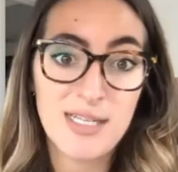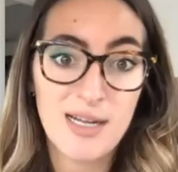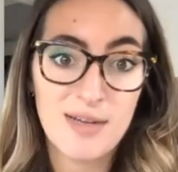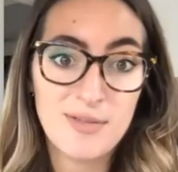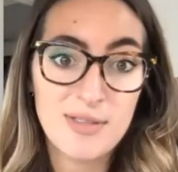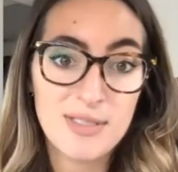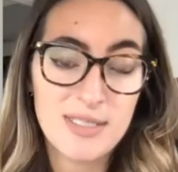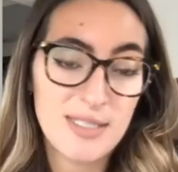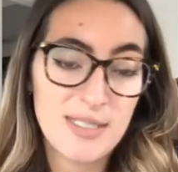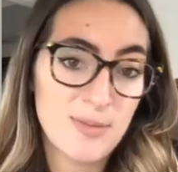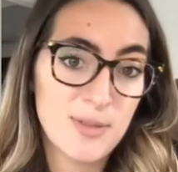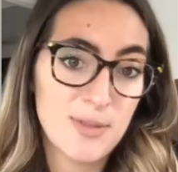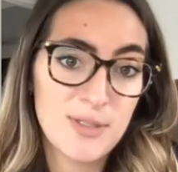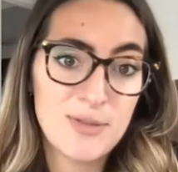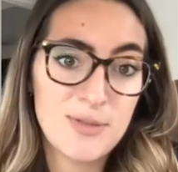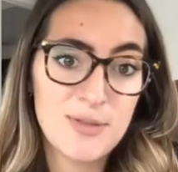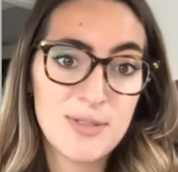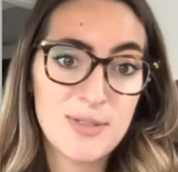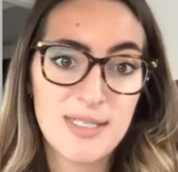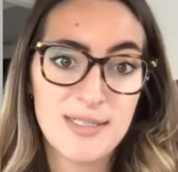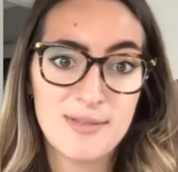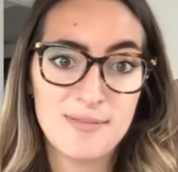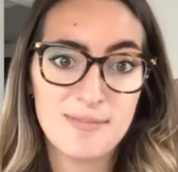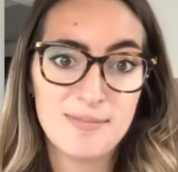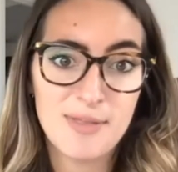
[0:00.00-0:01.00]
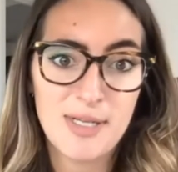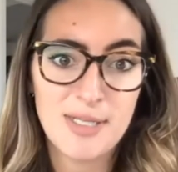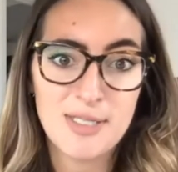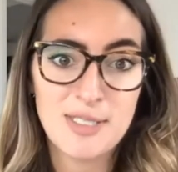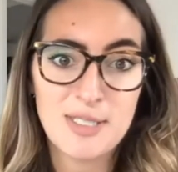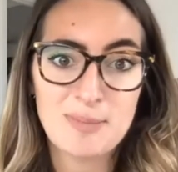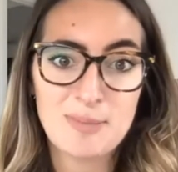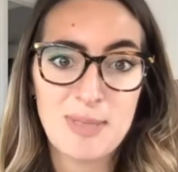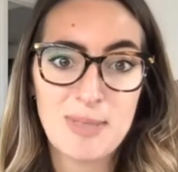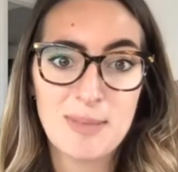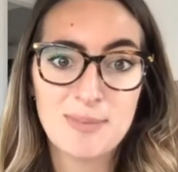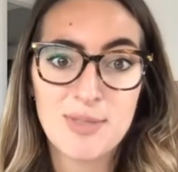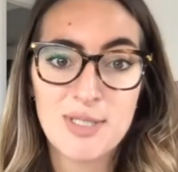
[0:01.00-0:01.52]
Obviously, we're using
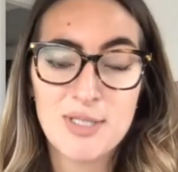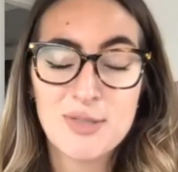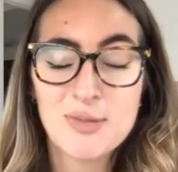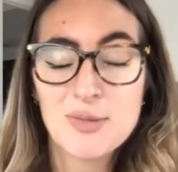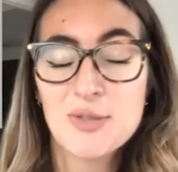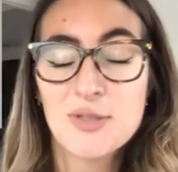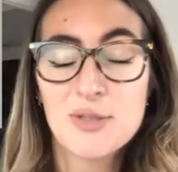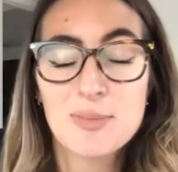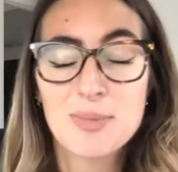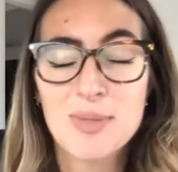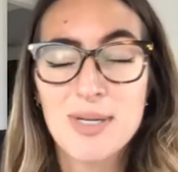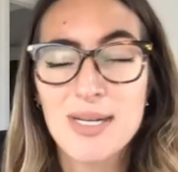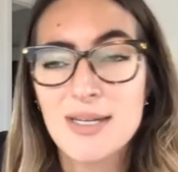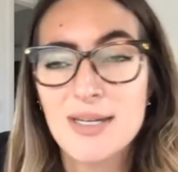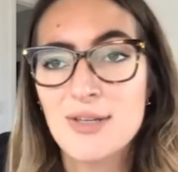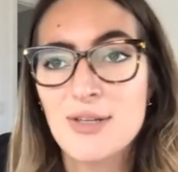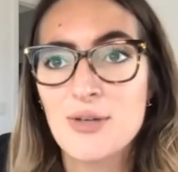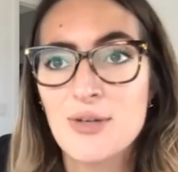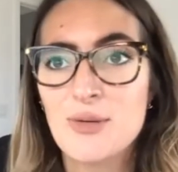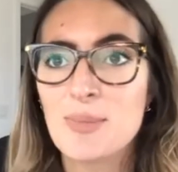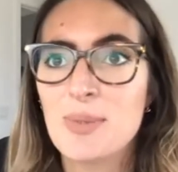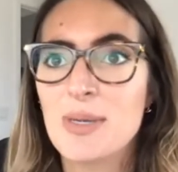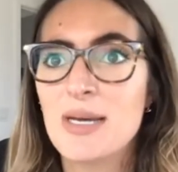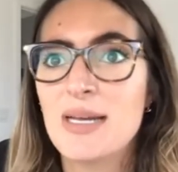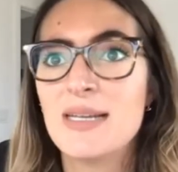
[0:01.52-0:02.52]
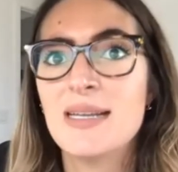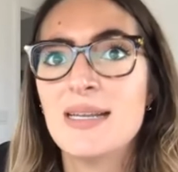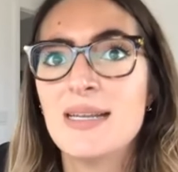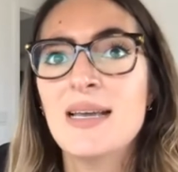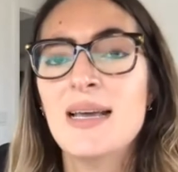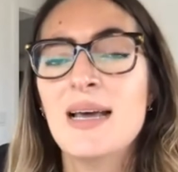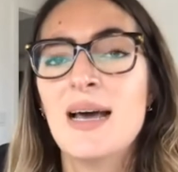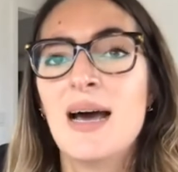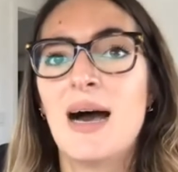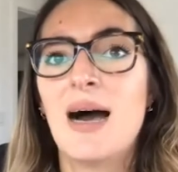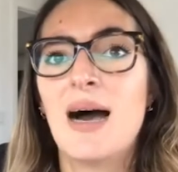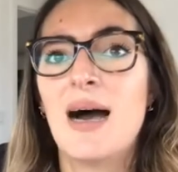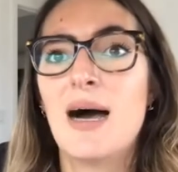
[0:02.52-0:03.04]
custom objects, which are brand new, but
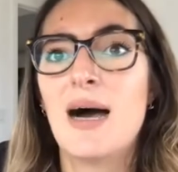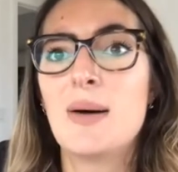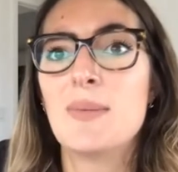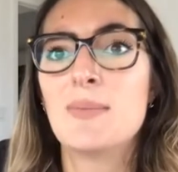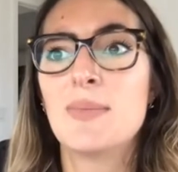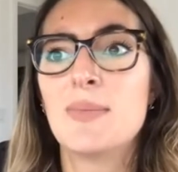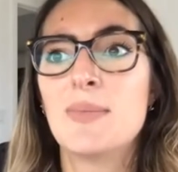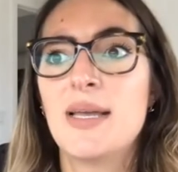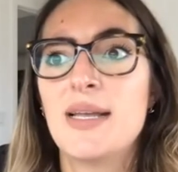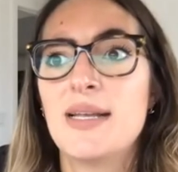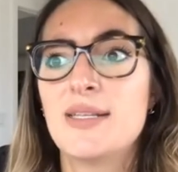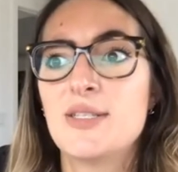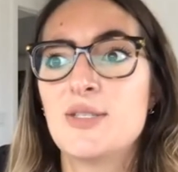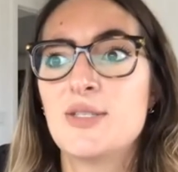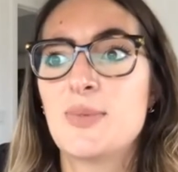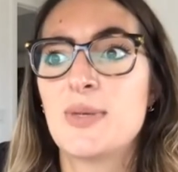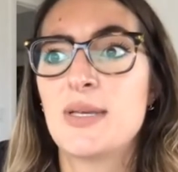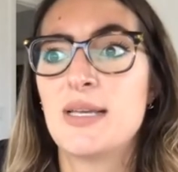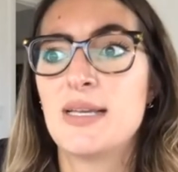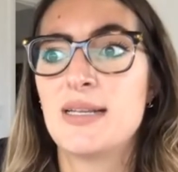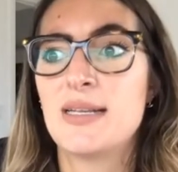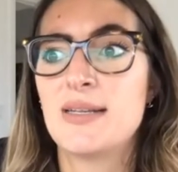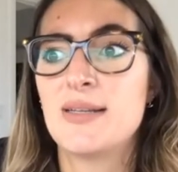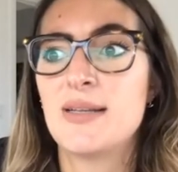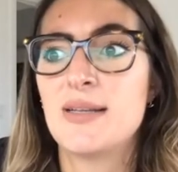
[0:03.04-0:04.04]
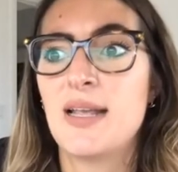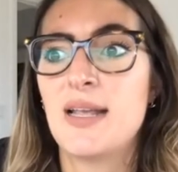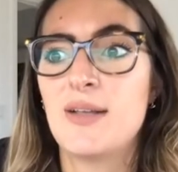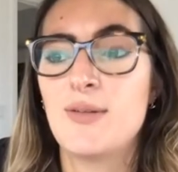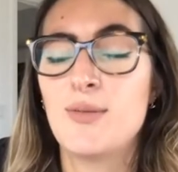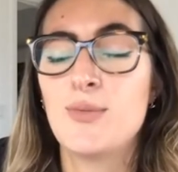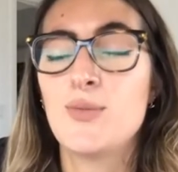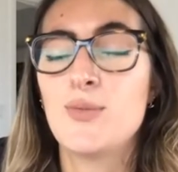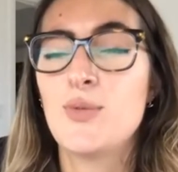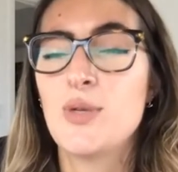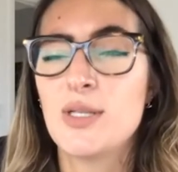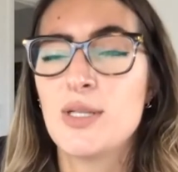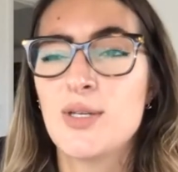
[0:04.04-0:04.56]
it has been
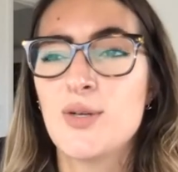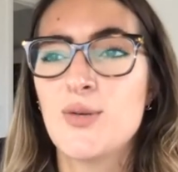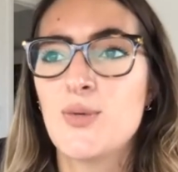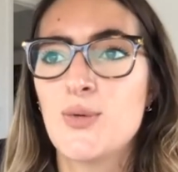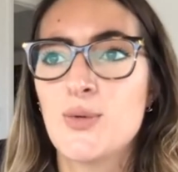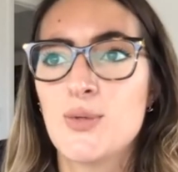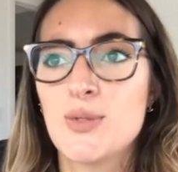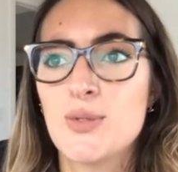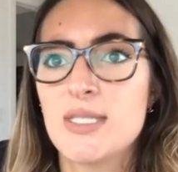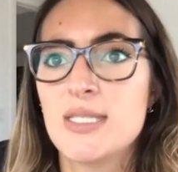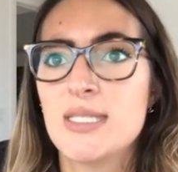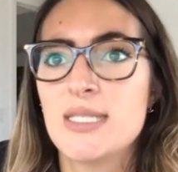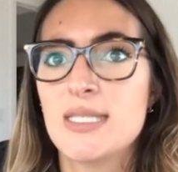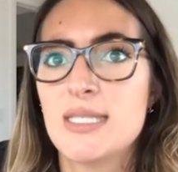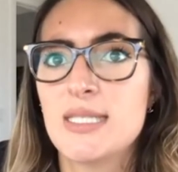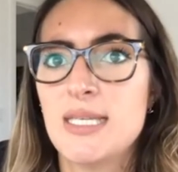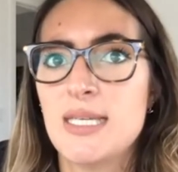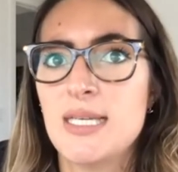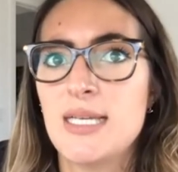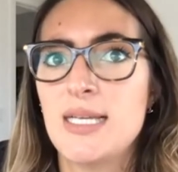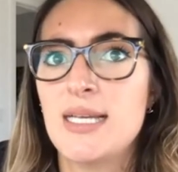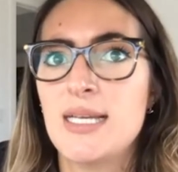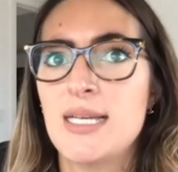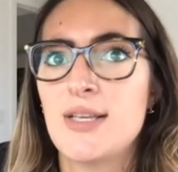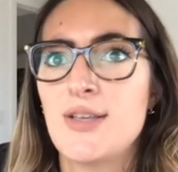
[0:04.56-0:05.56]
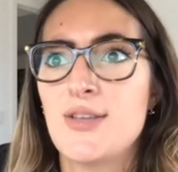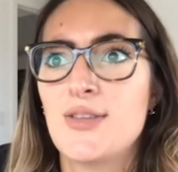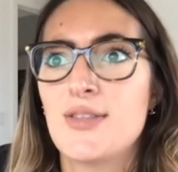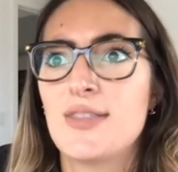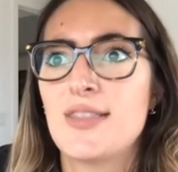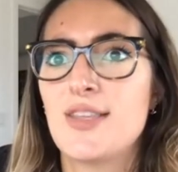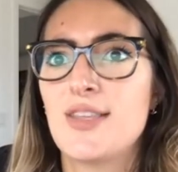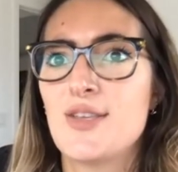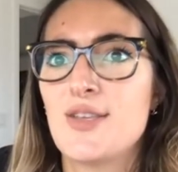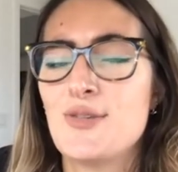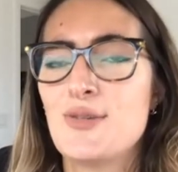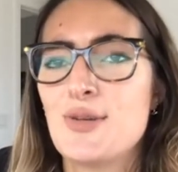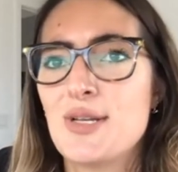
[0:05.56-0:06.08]
really cool to see
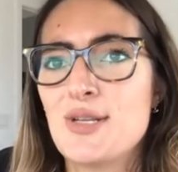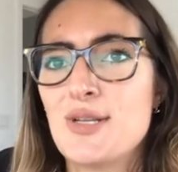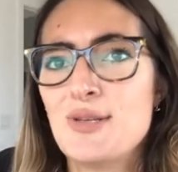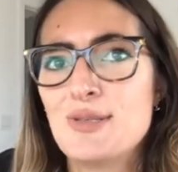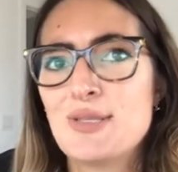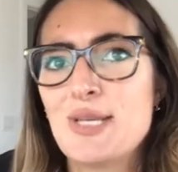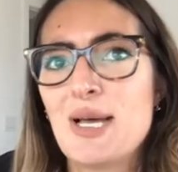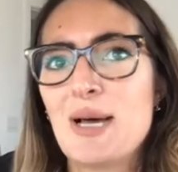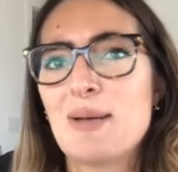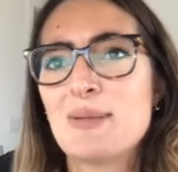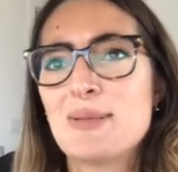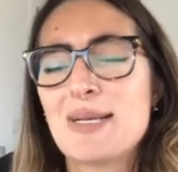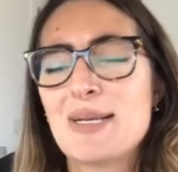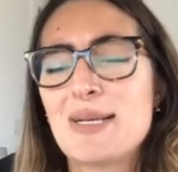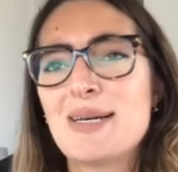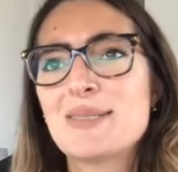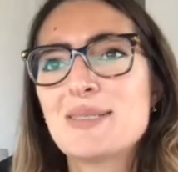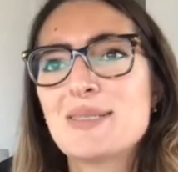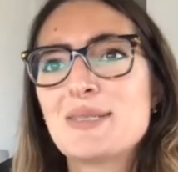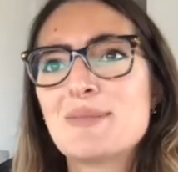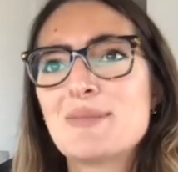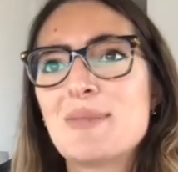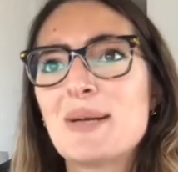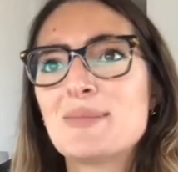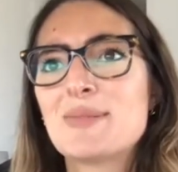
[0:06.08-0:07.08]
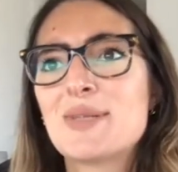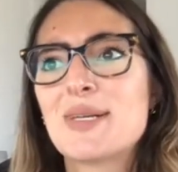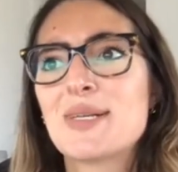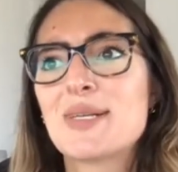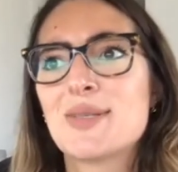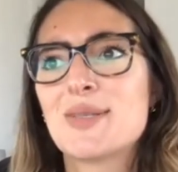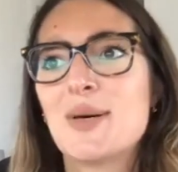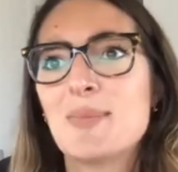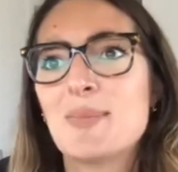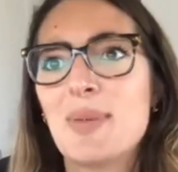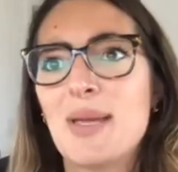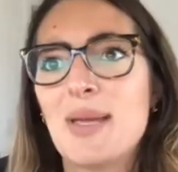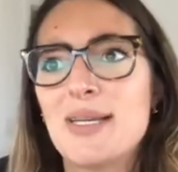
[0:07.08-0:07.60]
that you can use custom objects
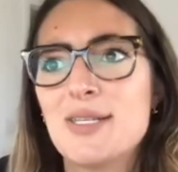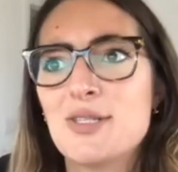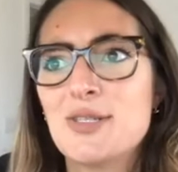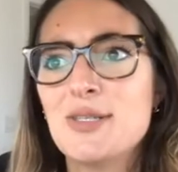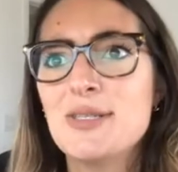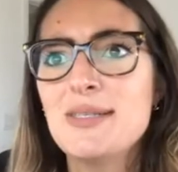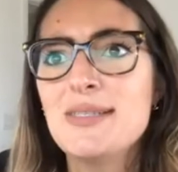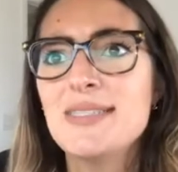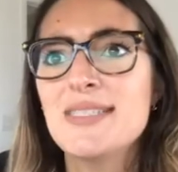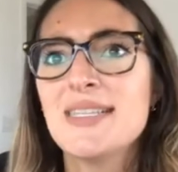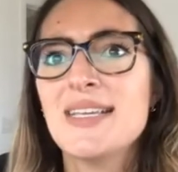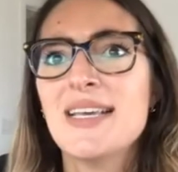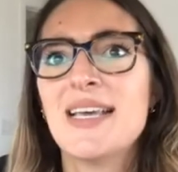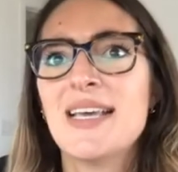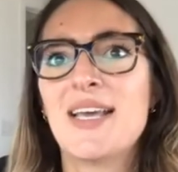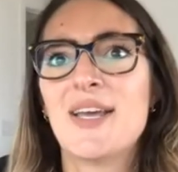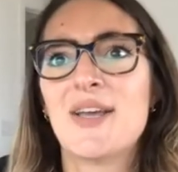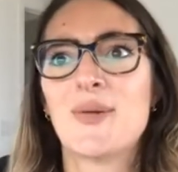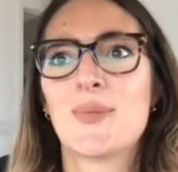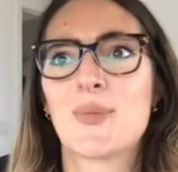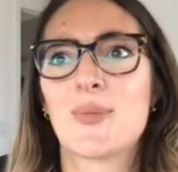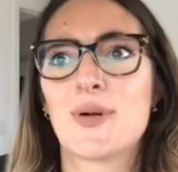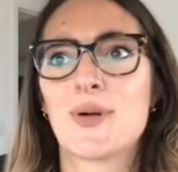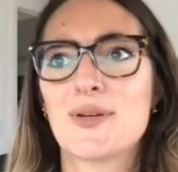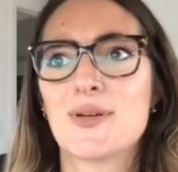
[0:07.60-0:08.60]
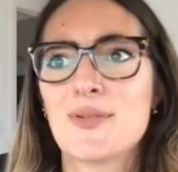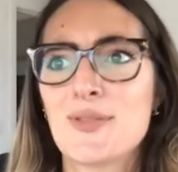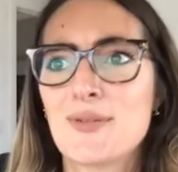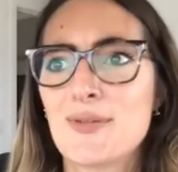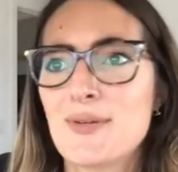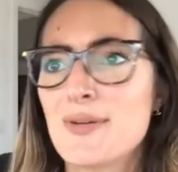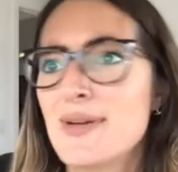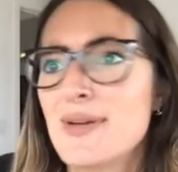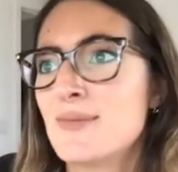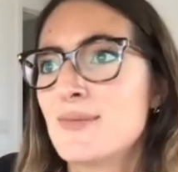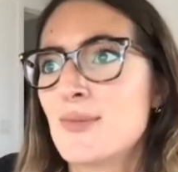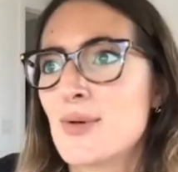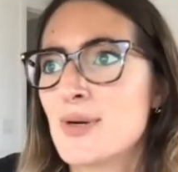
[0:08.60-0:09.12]
on pages in
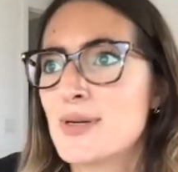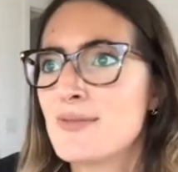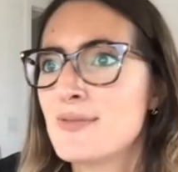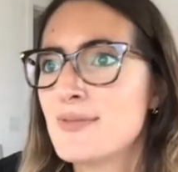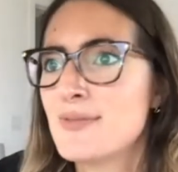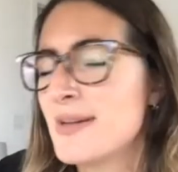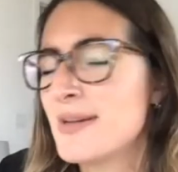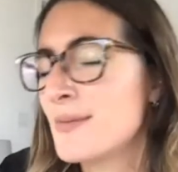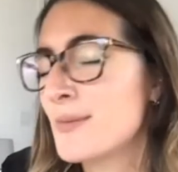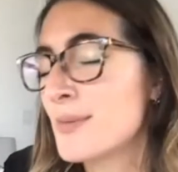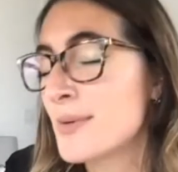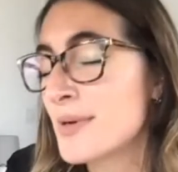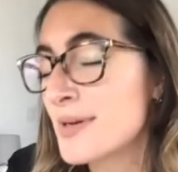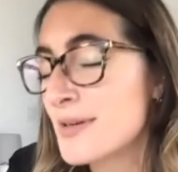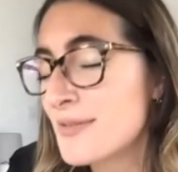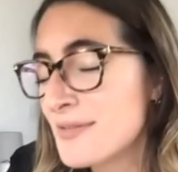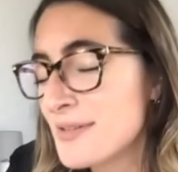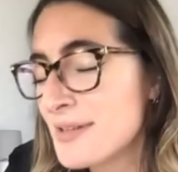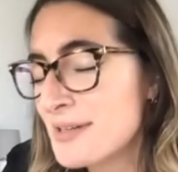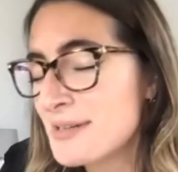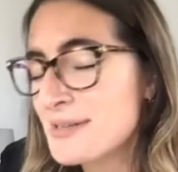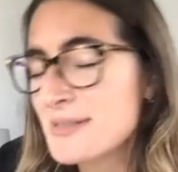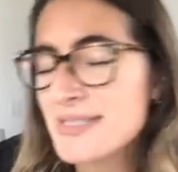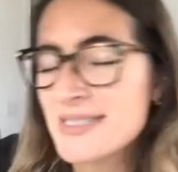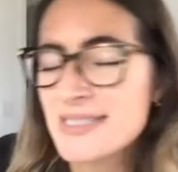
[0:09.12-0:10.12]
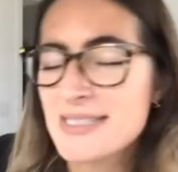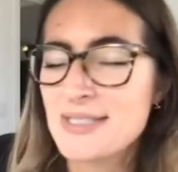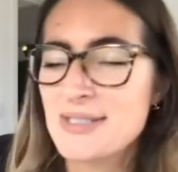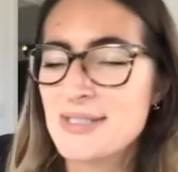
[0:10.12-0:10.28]
workflows,